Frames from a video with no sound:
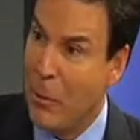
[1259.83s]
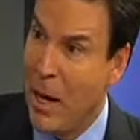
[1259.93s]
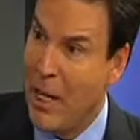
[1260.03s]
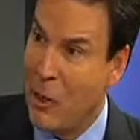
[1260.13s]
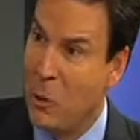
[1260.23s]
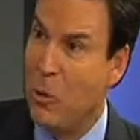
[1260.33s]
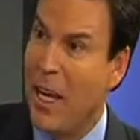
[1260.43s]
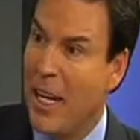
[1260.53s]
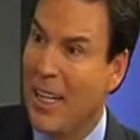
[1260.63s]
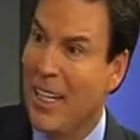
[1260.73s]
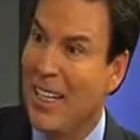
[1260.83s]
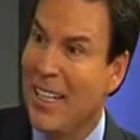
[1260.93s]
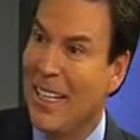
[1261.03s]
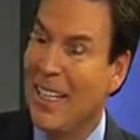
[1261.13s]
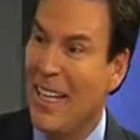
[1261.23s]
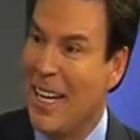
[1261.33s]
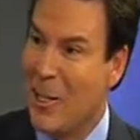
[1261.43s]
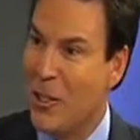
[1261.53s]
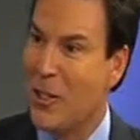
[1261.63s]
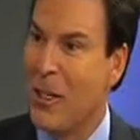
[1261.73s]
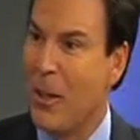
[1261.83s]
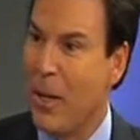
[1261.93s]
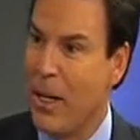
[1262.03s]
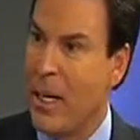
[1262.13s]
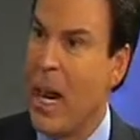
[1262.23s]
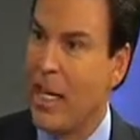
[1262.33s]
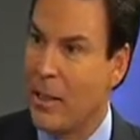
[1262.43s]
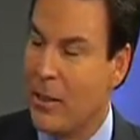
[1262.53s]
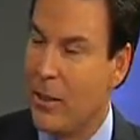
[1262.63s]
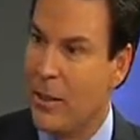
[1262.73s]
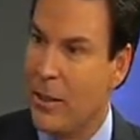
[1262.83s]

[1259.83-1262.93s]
bias. You think that they should see a periodontist.